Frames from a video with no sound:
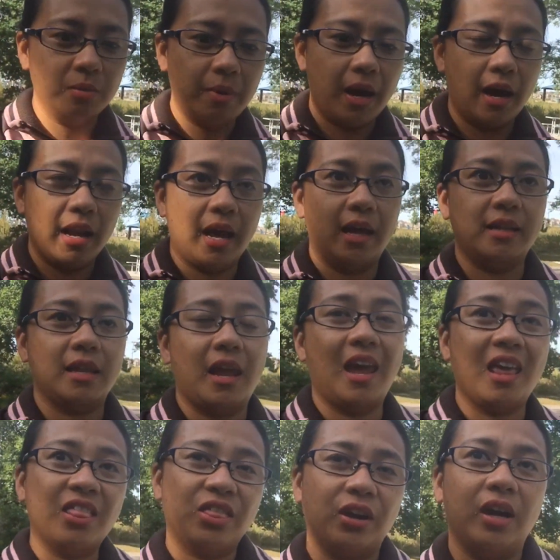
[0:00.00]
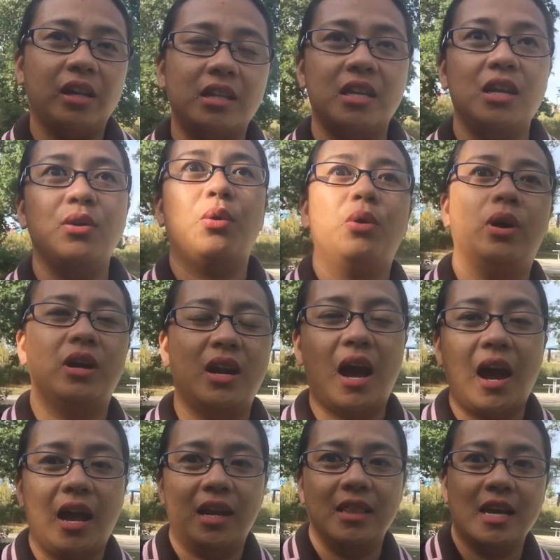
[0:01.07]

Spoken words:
bed at 8:30 or 9,